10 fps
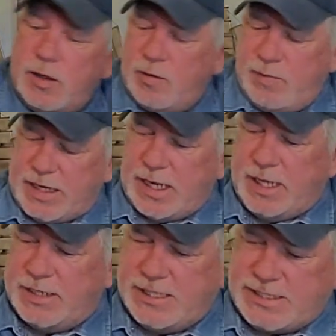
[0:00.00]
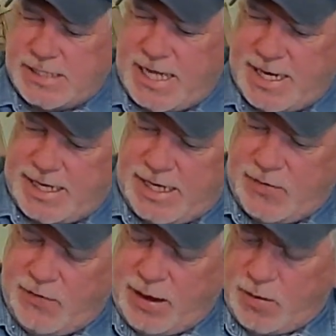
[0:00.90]
because it's not
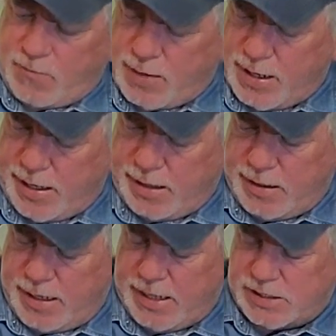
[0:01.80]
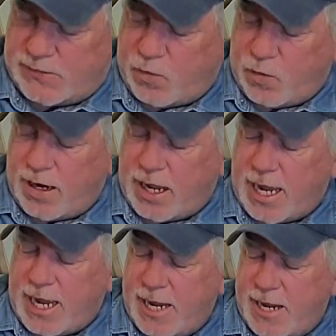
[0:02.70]
in there right. It's for an
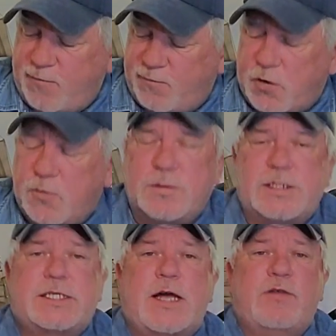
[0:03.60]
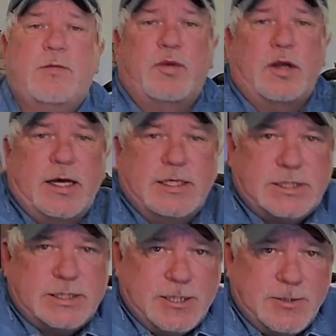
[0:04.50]
iPhone 7
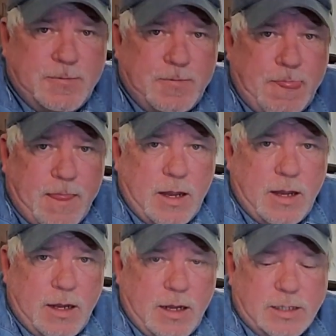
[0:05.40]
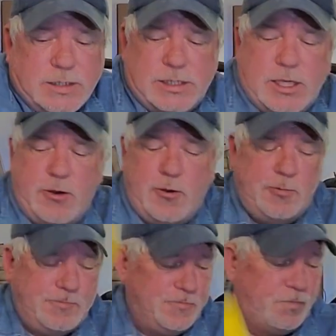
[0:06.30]
Plus.
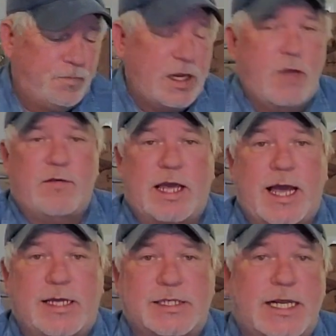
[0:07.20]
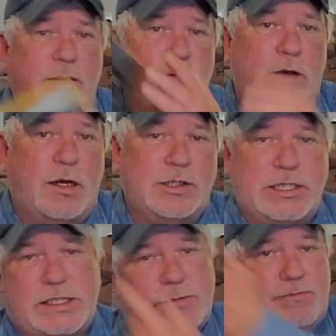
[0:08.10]
So if you guys need one,
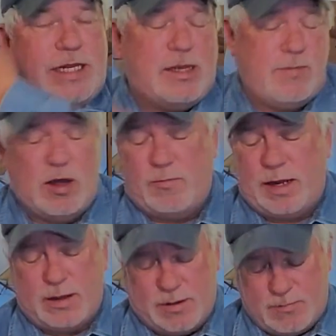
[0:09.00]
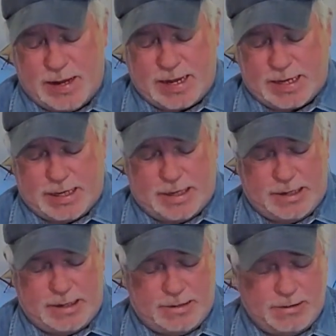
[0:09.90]
just email me on the back end.